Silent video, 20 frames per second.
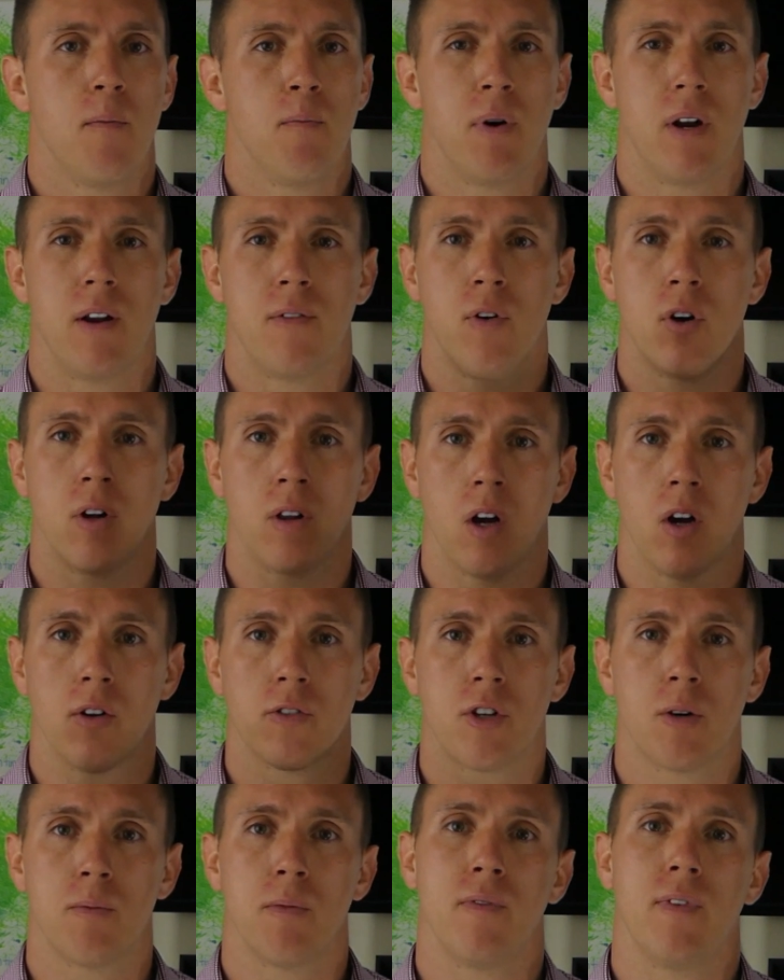But if you're a
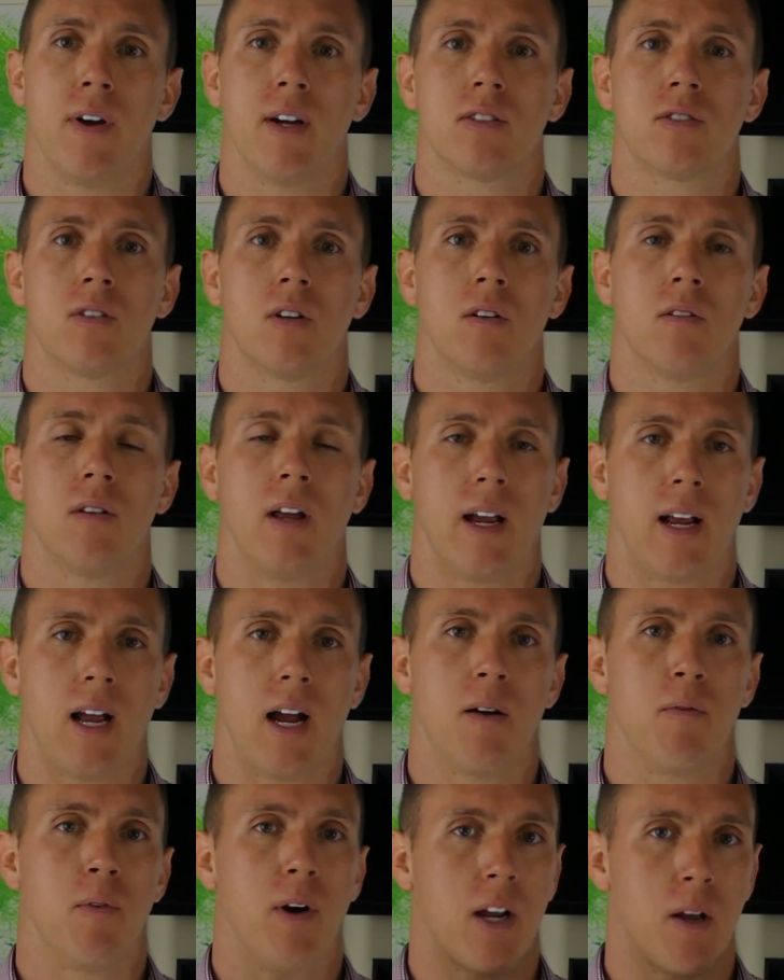long-term investor, like
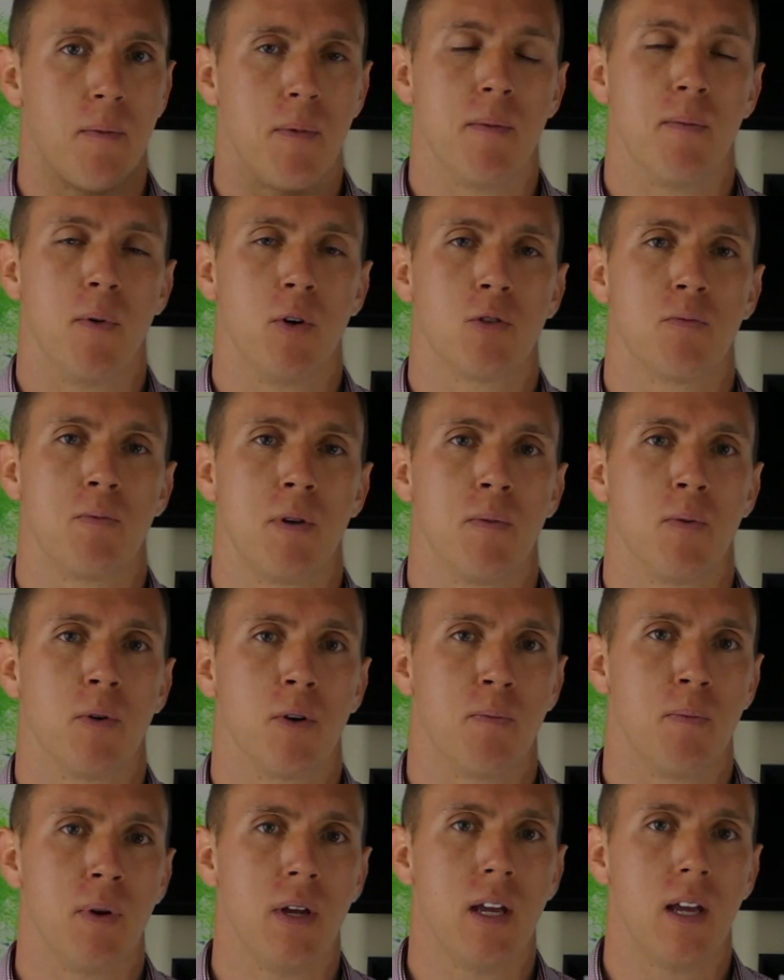I recommend most people
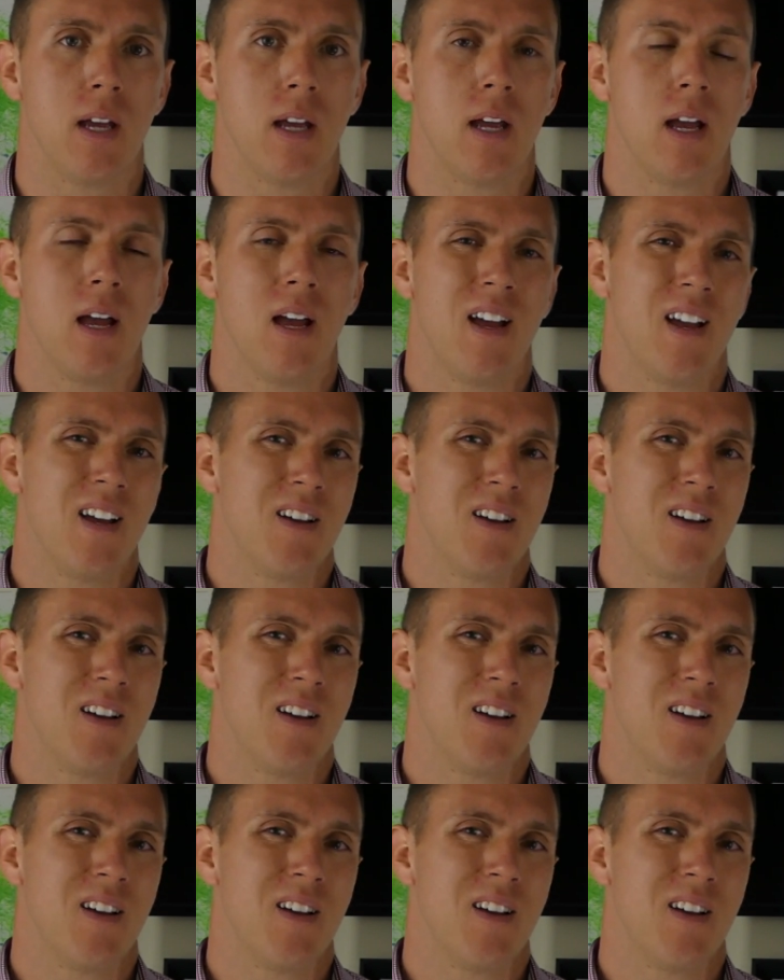to be,